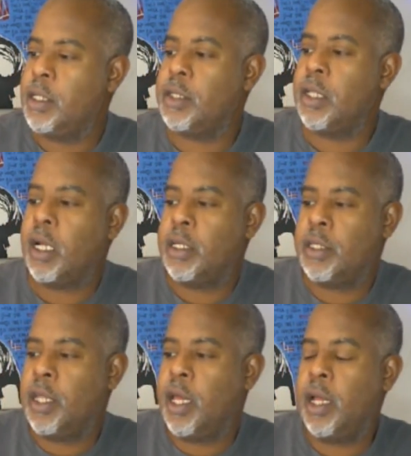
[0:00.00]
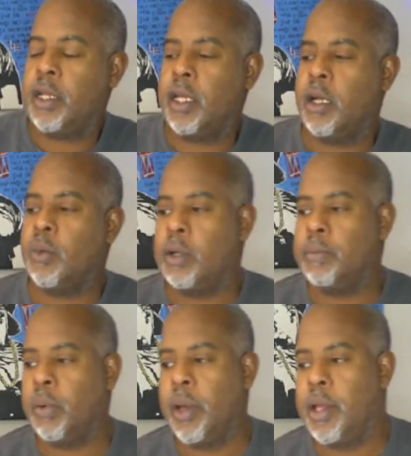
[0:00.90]
just lost that
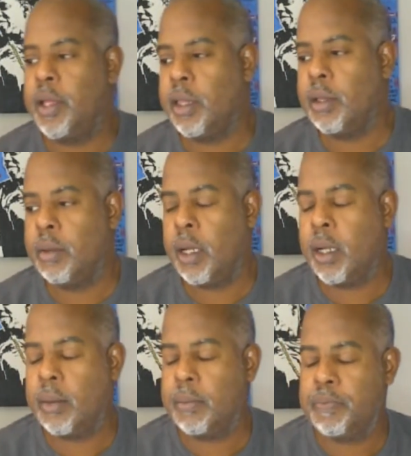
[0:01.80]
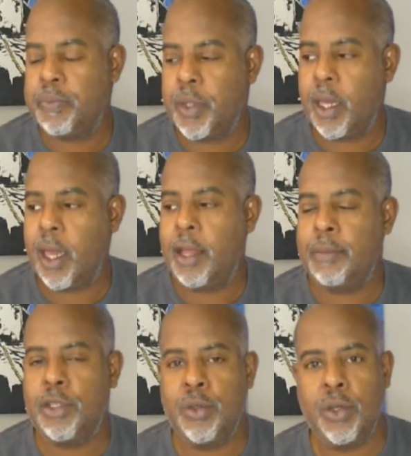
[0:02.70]
1 point
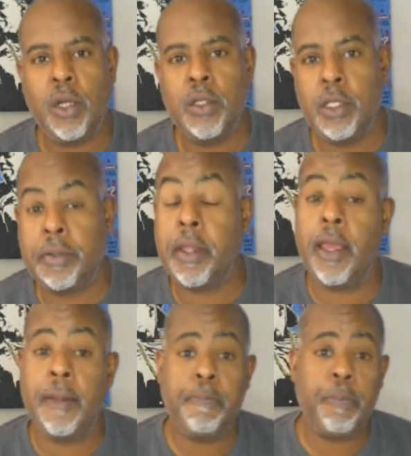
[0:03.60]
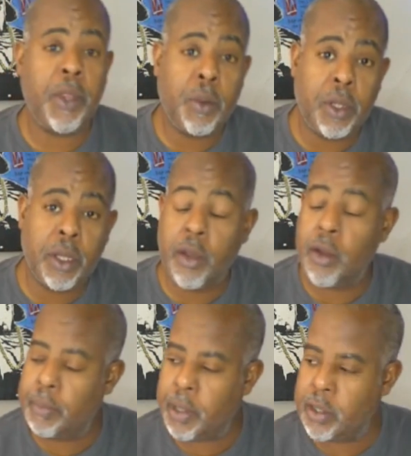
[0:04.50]
game to Golden State, the
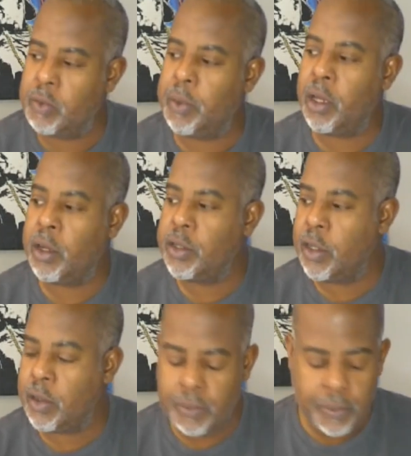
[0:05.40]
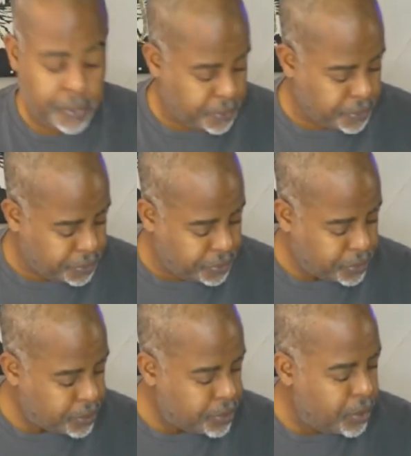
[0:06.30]
Curry buzzer beater. So
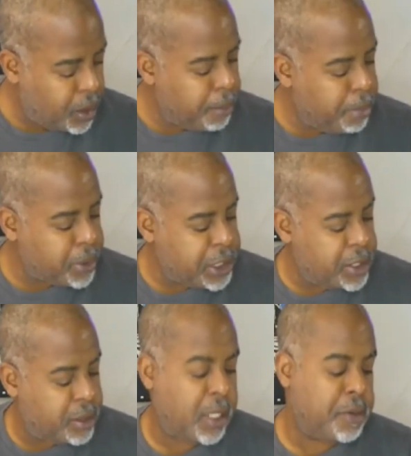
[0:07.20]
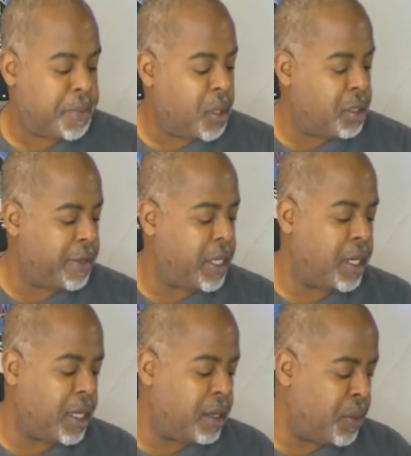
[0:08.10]
both these teams
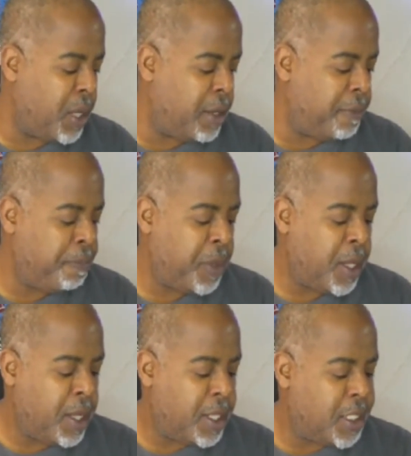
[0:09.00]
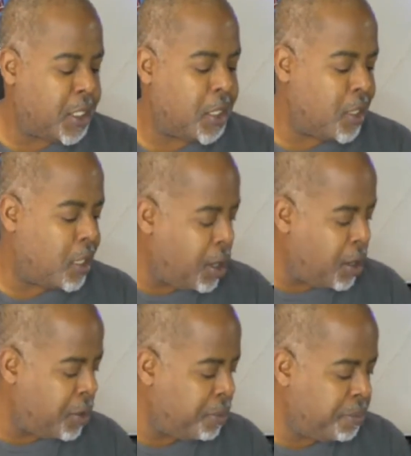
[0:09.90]
motivated to get a win. Suns at
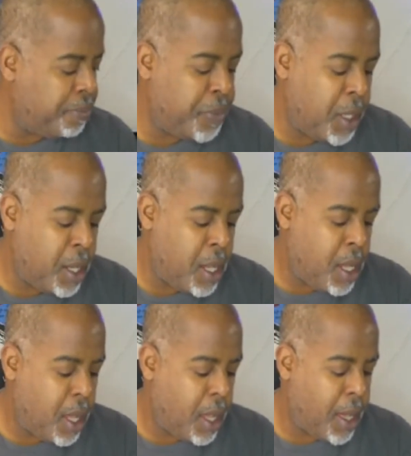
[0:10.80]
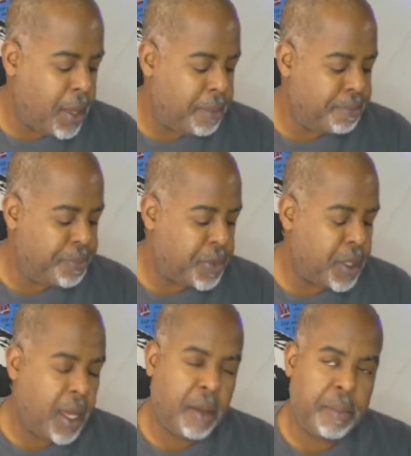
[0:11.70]
home.
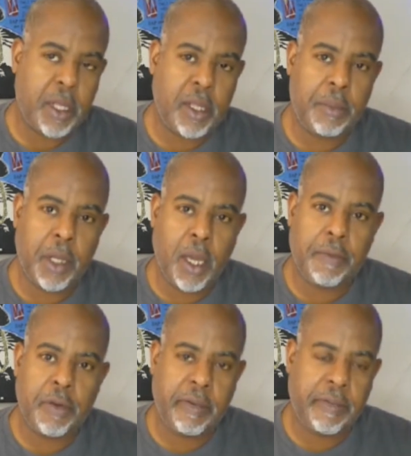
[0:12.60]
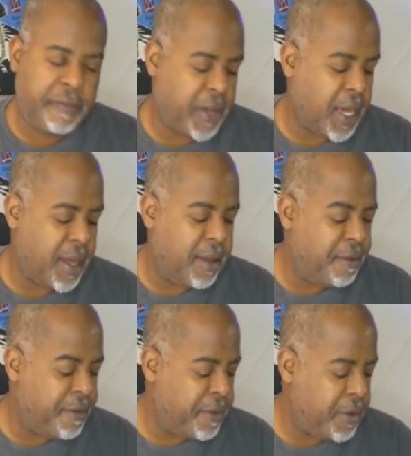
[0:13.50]
I'll bet them to cover 5.